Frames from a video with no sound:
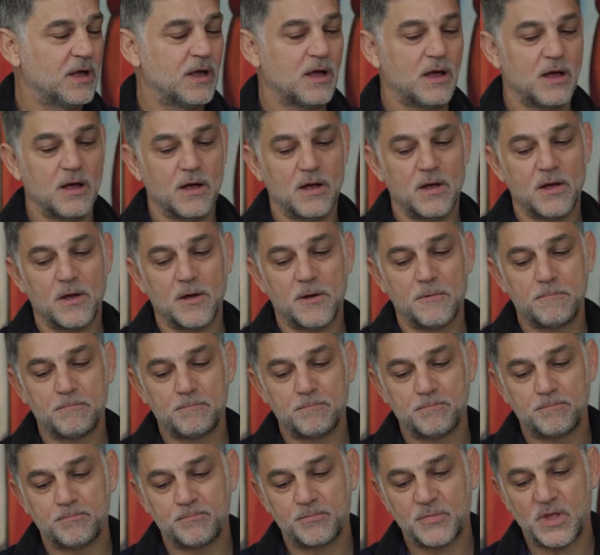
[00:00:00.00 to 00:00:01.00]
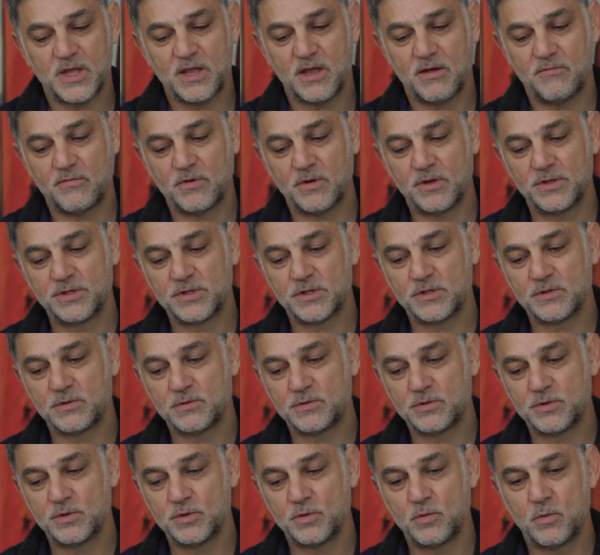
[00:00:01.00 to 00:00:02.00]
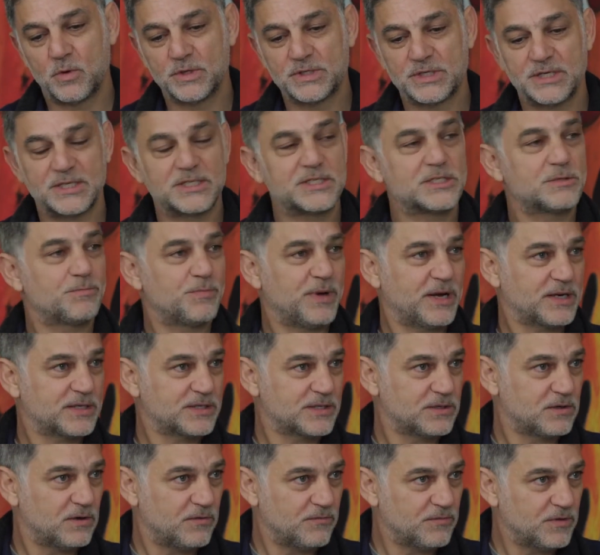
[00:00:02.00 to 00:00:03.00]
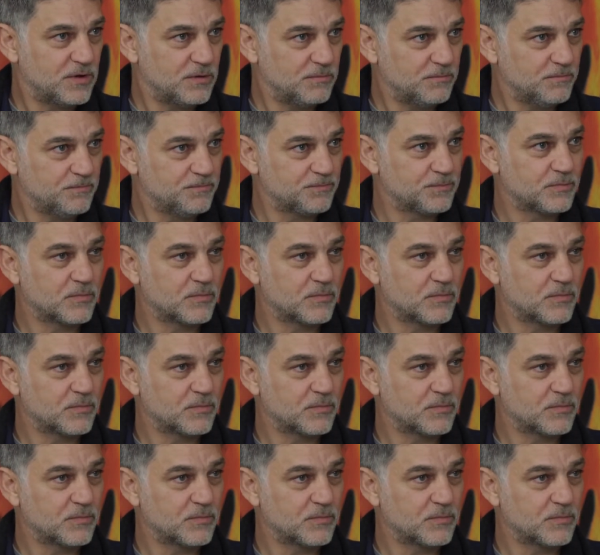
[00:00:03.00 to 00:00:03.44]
They have learned to do what's expected of them,